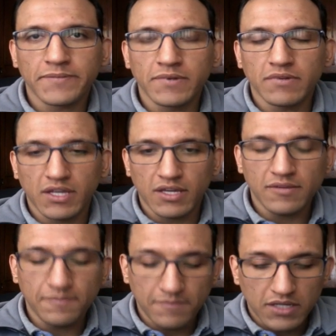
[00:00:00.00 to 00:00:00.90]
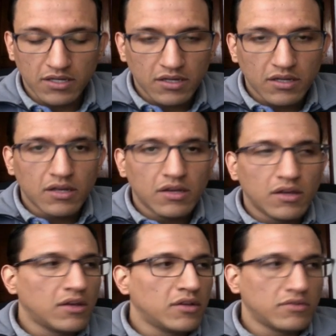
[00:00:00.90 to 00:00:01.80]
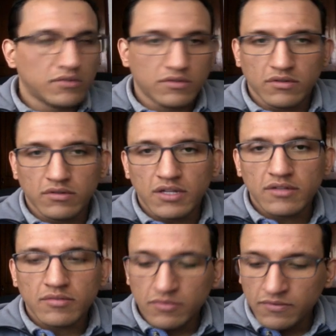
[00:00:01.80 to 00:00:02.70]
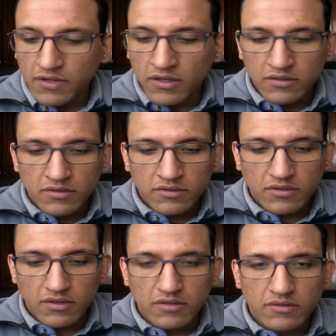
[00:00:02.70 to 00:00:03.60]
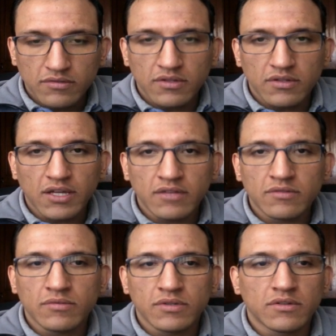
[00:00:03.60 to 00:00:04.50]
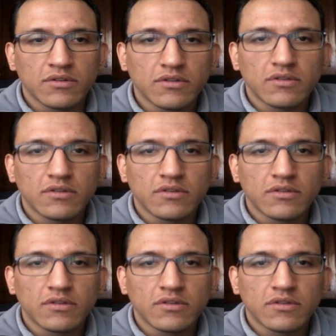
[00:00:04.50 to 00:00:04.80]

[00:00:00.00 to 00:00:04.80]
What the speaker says: okay? So let's move on to the next one.